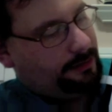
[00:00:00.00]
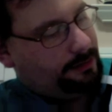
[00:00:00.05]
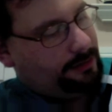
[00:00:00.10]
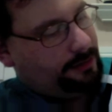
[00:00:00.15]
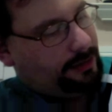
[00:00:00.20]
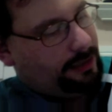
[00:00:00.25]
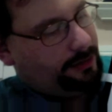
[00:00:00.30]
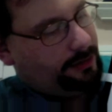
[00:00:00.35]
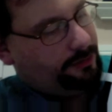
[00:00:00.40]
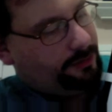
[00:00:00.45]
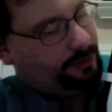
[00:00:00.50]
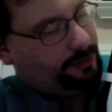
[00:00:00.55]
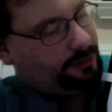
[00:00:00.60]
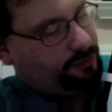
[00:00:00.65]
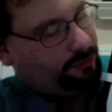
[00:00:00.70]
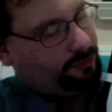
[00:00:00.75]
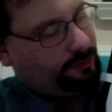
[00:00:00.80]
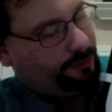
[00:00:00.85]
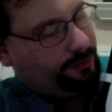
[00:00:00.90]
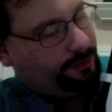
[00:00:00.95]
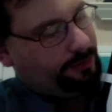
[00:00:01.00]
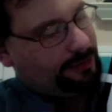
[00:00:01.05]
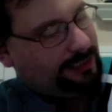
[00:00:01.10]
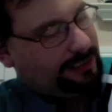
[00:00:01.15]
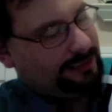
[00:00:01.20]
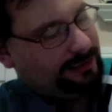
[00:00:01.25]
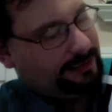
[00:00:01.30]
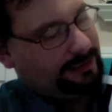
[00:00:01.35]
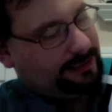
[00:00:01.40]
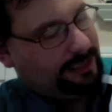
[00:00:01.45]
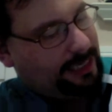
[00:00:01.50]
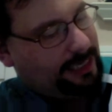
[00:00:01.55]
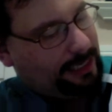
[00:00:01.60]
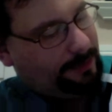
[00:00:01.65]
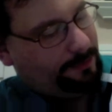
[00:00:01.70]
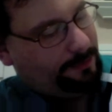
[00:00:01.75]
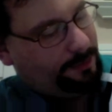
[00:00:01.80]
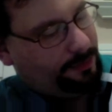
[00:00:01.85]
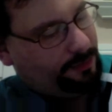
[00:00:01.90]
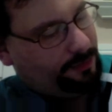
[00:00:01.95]
under the square root is the
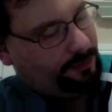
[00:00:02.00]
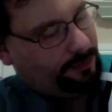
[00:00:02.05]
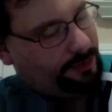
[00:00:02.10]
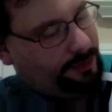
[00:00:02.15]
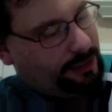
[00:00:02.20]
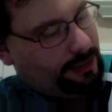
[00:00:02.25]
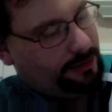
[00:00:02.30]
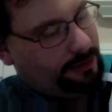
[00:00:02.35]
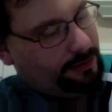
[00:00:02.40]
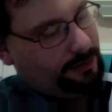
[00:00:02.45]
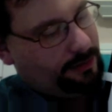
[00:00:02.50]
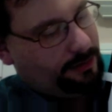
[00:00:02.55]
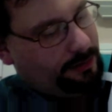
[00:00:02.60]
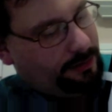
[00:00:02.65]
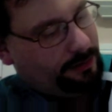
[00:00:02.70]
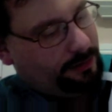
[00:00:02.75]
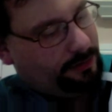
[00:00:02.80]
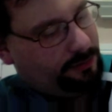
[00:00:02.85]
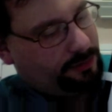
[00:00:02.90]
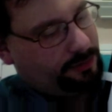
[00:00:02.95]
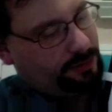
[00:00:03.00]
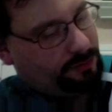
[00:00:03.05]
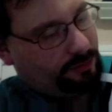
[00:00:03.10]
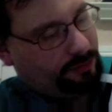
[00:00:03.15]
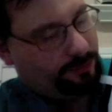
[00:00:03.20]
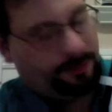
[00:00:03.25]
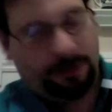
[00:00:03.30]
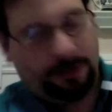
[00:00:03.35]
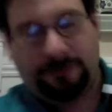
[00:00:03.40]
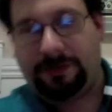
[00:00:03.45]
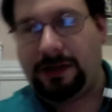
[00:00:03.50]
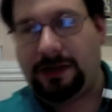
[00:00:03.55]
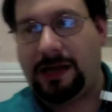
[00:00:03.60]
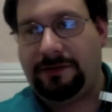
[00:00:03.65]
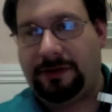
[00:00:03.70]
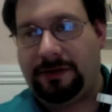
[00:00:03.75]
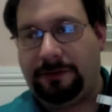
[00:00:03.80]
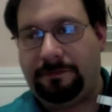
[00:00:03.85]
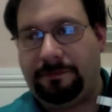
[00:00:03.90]
same, 3 square root of 11.